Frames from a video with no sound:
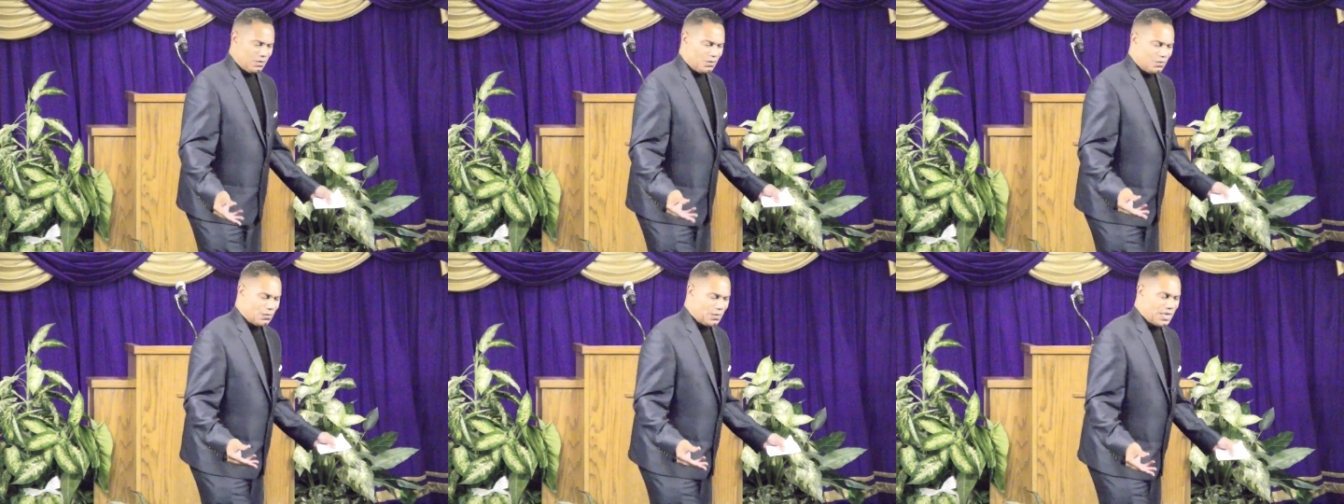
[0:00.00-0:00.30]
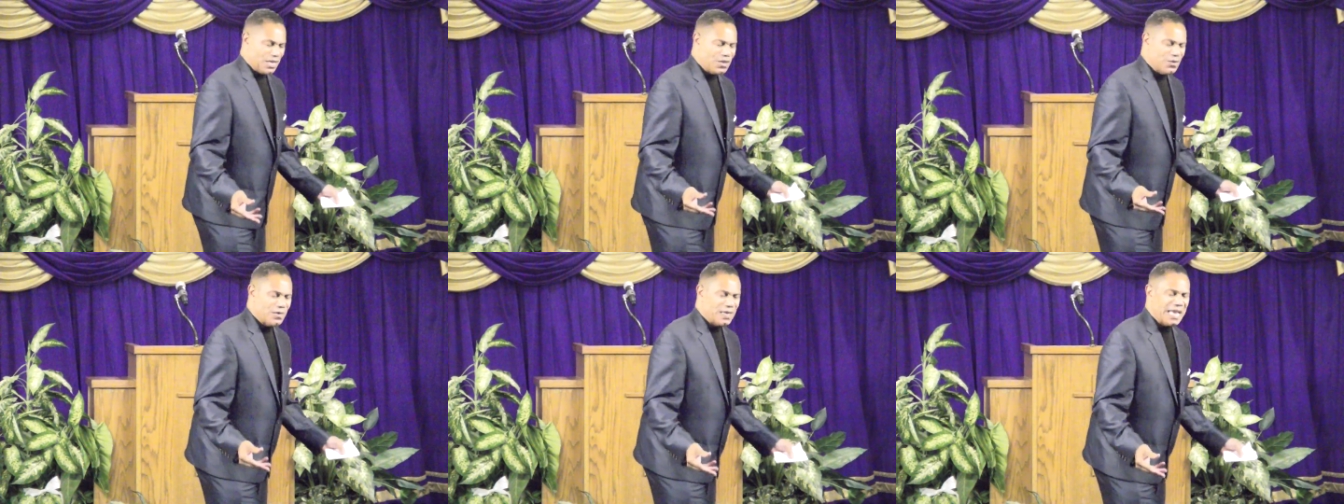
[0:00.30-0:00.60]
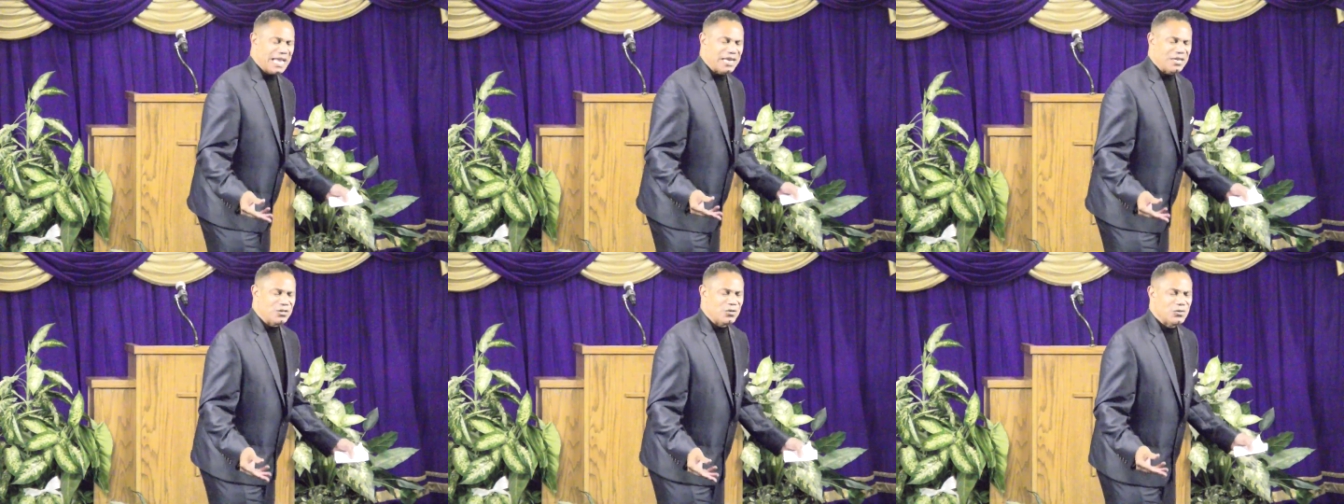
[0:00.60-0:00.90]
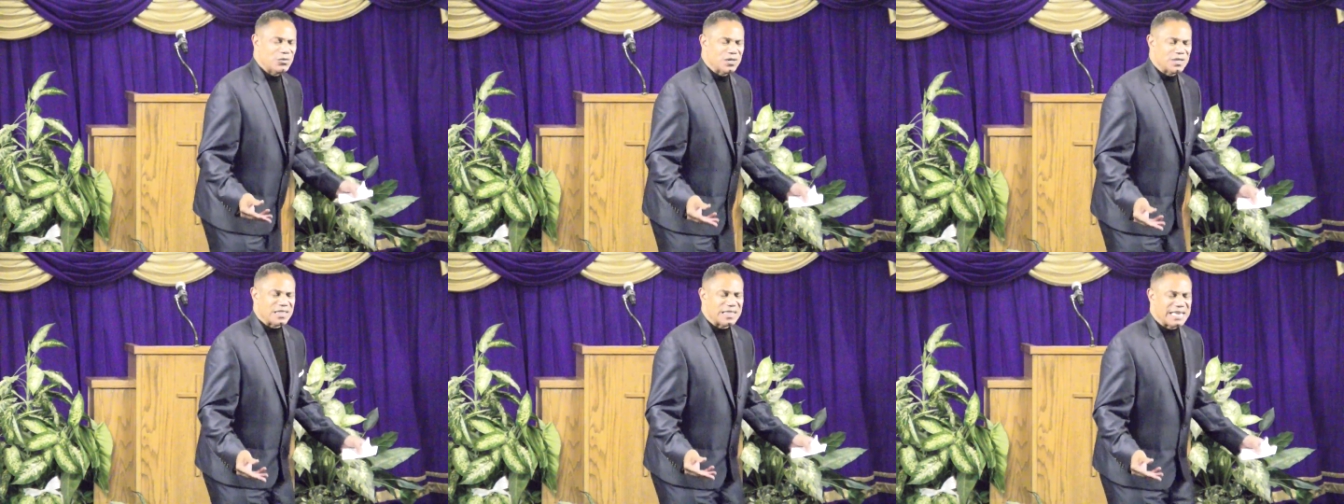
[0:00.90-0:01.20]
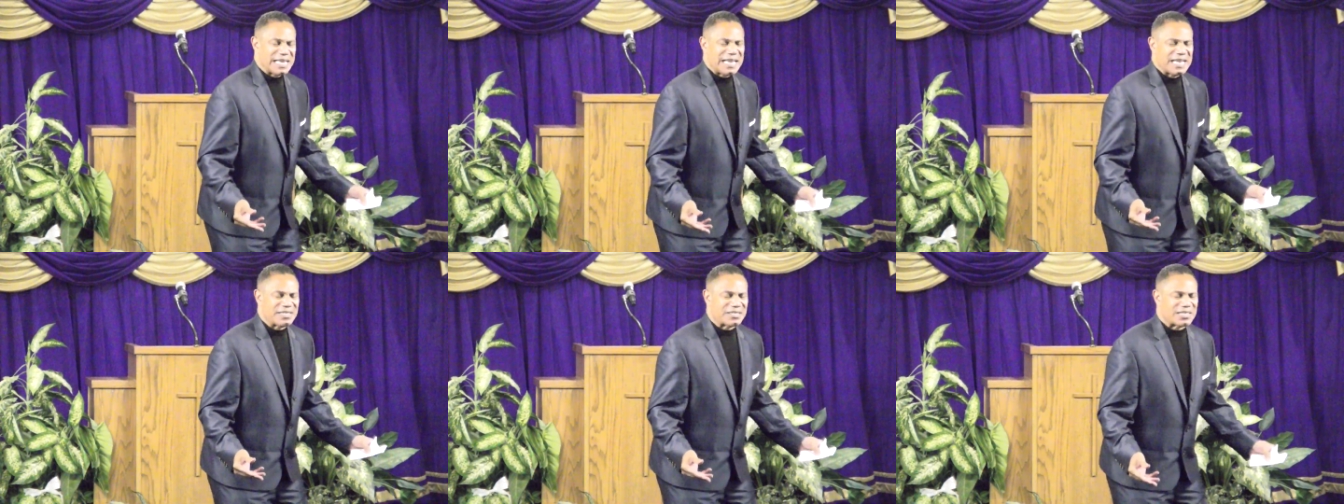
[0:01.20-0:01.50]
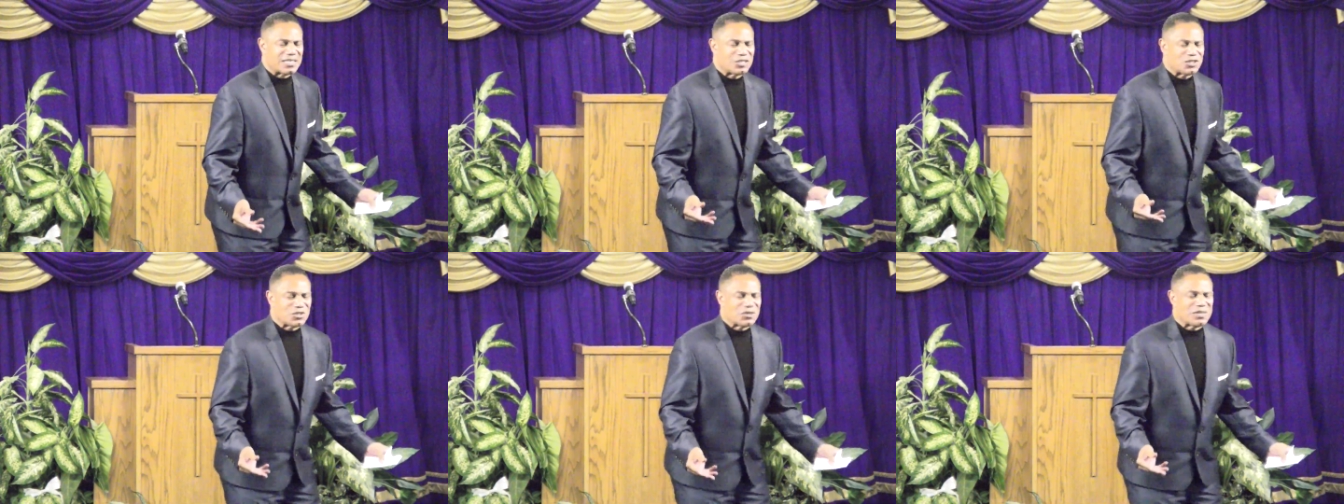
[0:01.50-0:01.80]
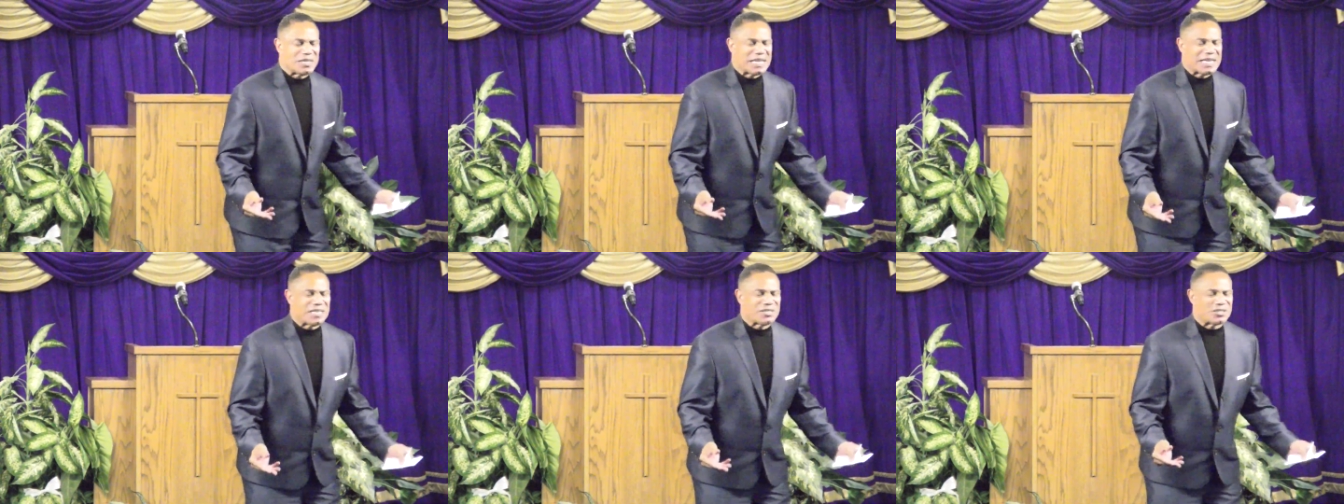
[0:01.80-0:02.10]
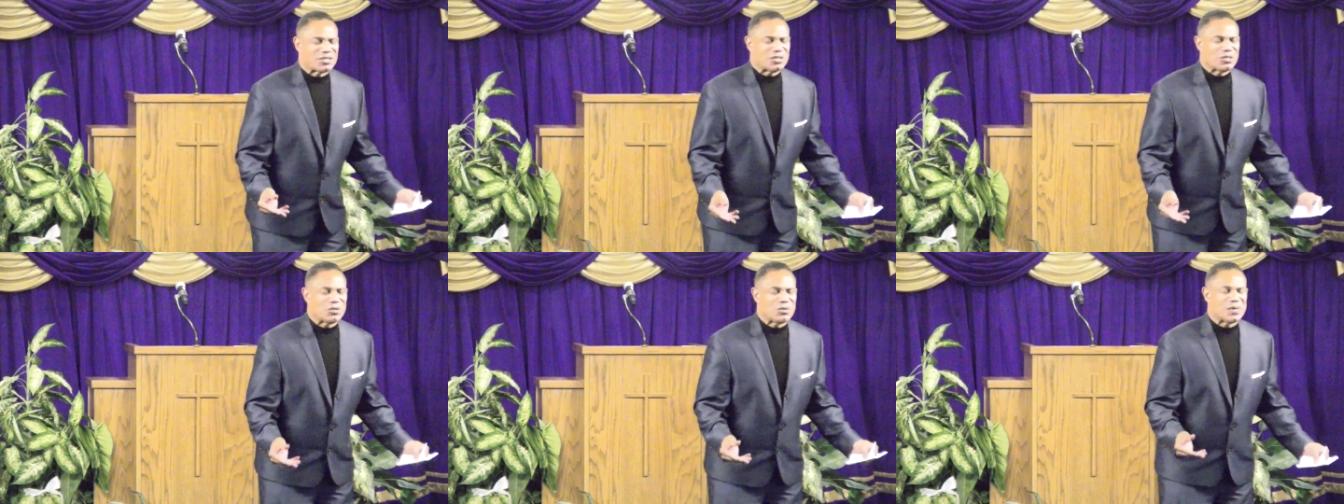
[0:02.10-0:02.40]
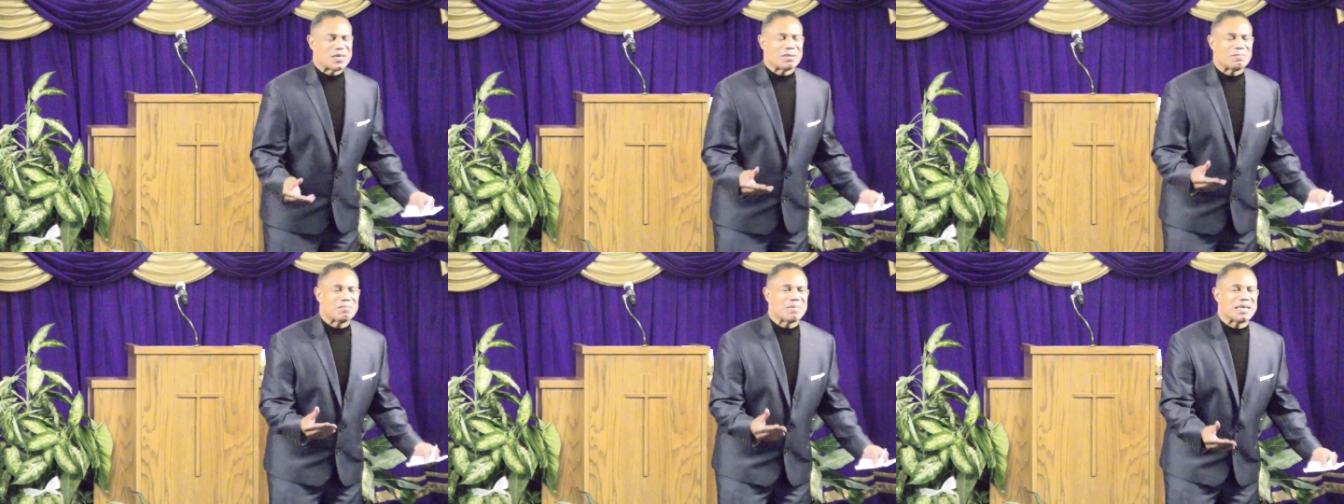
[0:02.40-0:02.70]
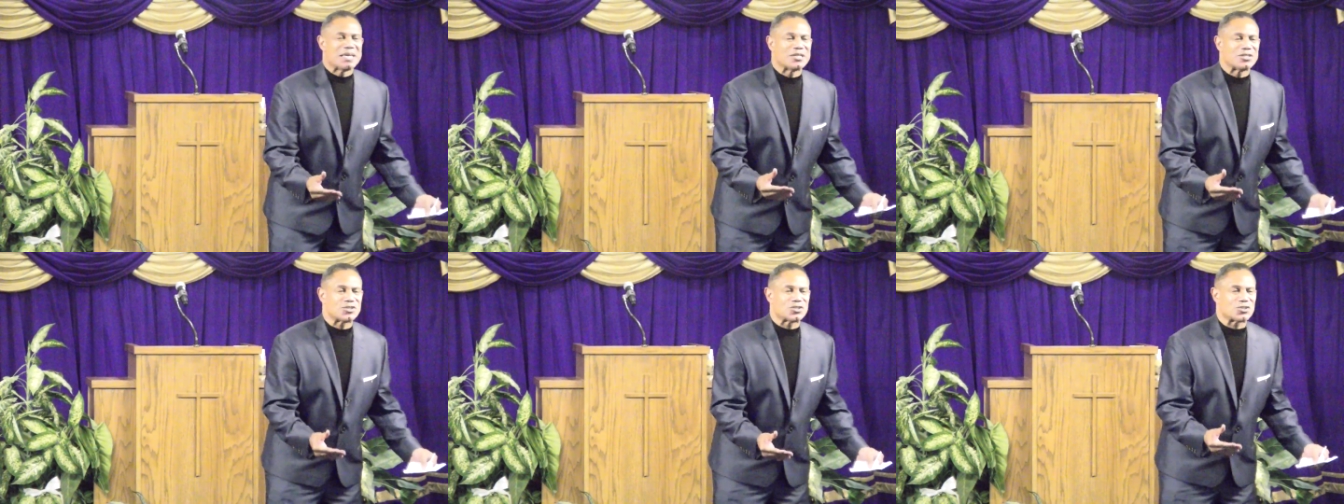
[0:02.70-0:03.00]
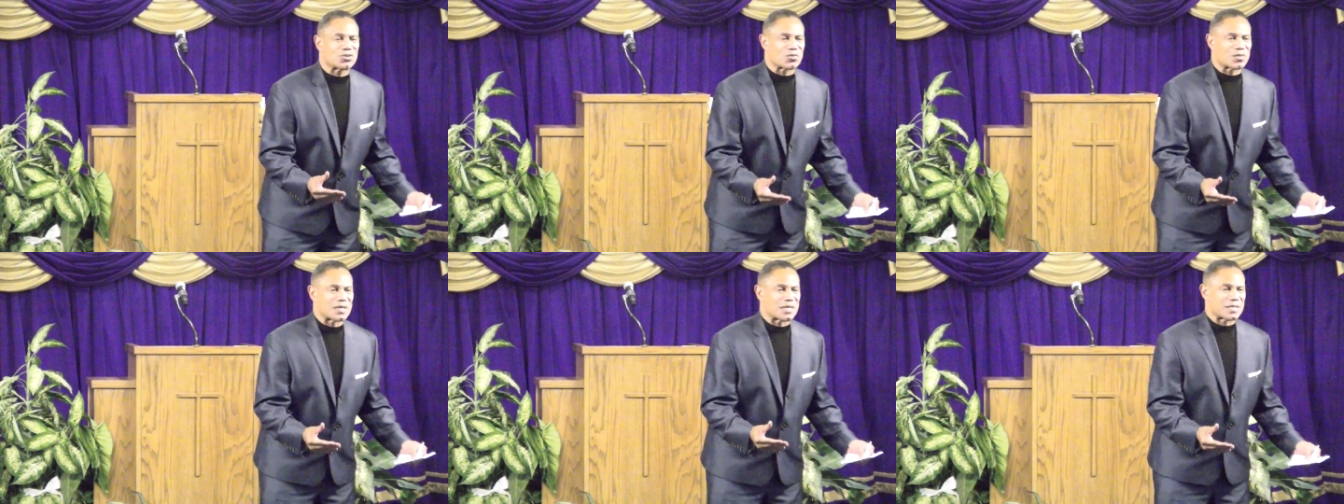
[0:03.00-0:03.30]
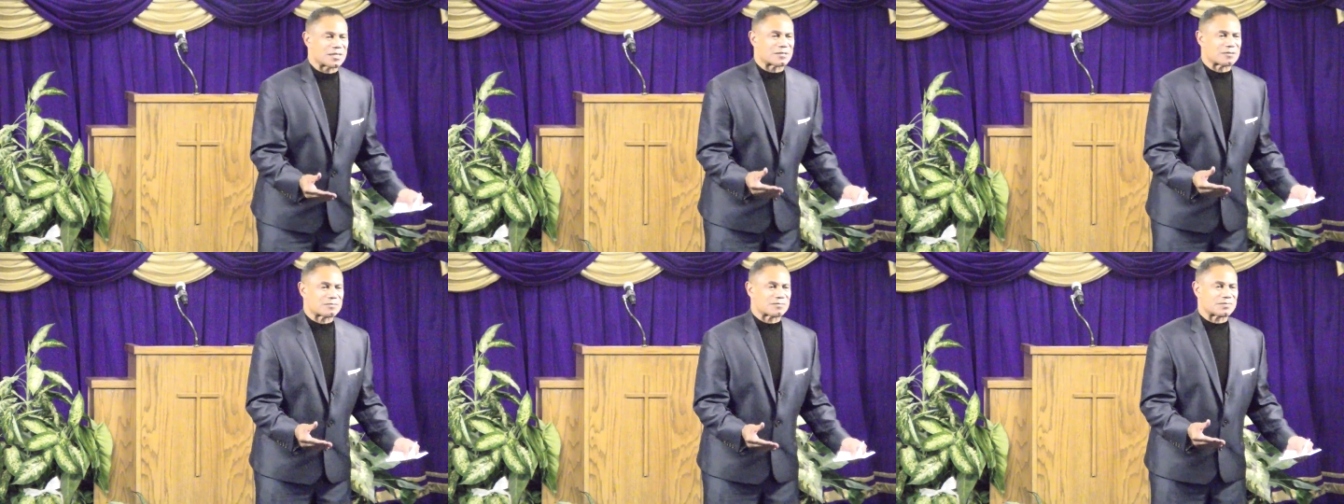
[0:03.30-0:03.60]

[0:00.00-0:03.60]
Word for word: when you can't do the things that you need to do in ministry